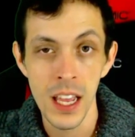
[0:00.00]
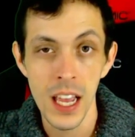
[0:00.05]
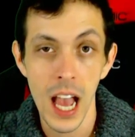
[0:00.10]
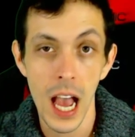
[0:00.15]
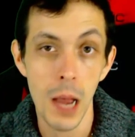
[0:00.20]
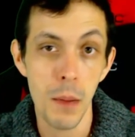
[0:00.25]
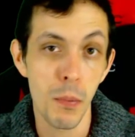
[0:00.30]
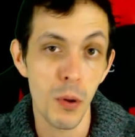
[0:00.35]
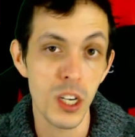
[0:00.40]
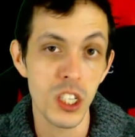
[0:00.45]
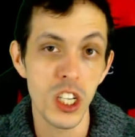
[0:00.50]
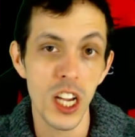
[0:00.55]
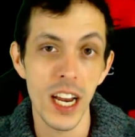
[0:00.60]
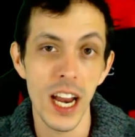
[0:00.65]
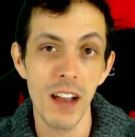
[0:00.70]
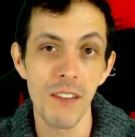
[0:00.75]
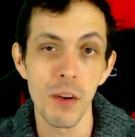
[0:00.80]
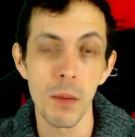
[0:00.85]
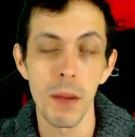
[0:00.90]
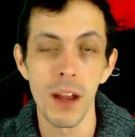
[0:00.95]
I appreciate
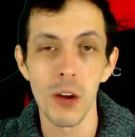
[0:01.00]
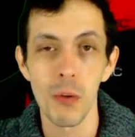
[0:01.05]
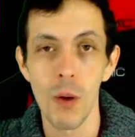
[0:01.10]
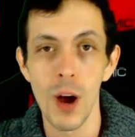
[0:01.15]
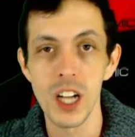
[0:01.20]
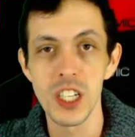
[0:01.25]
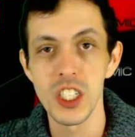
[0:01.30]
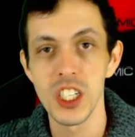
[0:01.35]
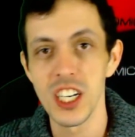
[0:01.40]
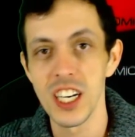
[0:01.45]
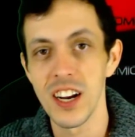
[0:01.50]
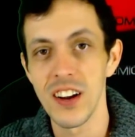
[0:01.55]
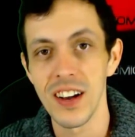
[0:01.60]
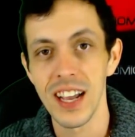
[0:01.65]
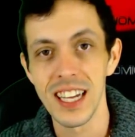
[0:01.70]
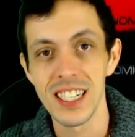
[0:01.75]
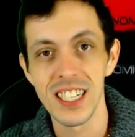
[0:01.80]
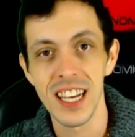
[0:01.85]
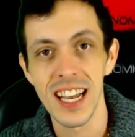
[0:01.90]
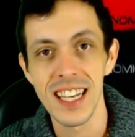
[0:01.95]
everybody watching, and I'll
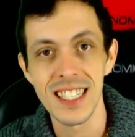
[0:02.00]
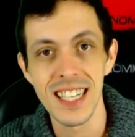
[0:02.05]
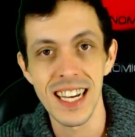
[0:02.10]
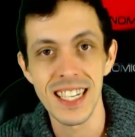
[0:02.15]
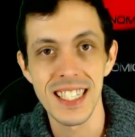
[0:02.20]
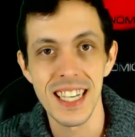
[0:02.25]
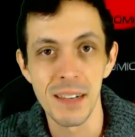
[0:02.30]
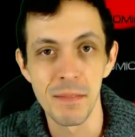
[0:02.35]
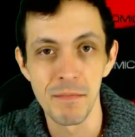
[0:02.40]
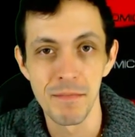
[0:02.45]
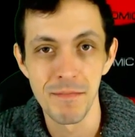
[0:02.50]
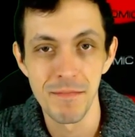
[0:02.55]
catch you guys next time.